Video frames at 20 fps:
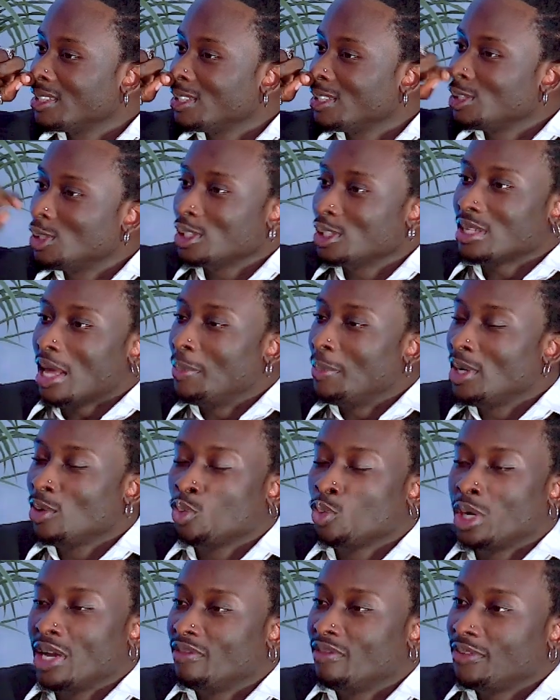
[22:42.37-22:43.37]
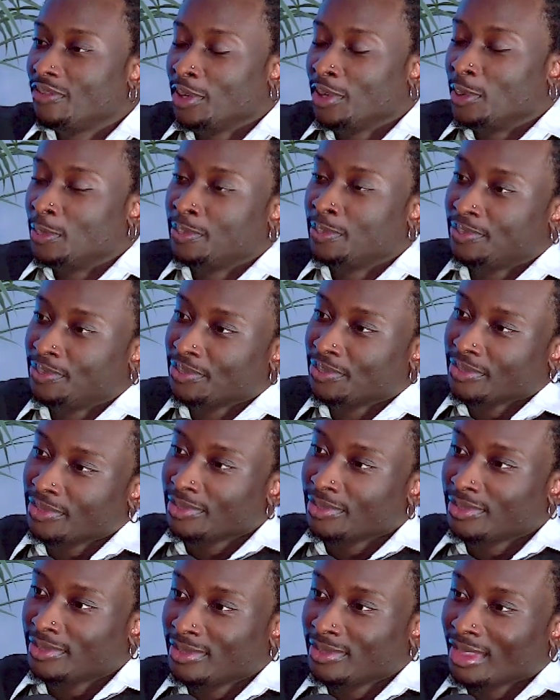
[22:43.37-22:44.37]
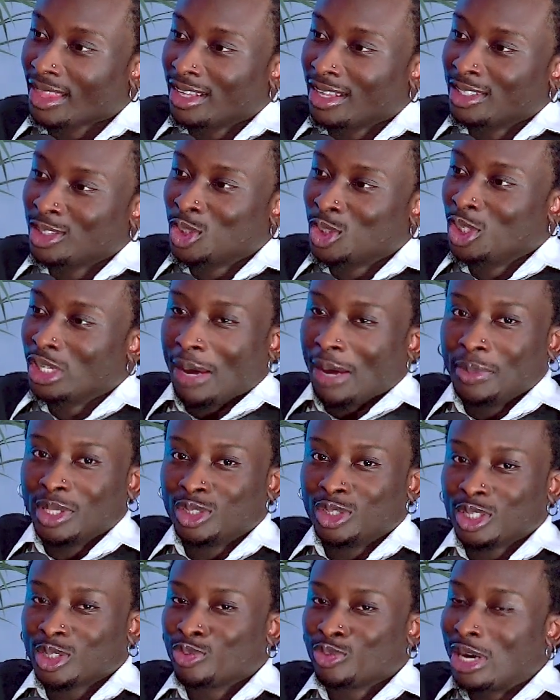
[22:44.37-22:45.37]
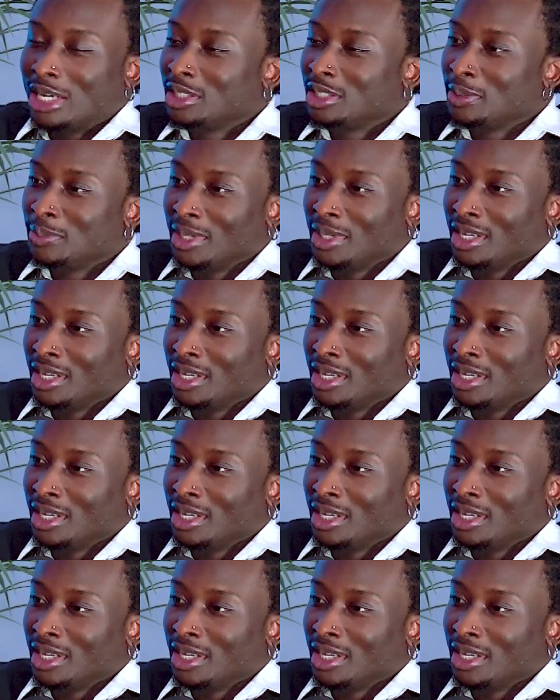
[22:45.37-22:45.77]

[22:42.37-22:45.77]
Just, whatever film. Just randomly.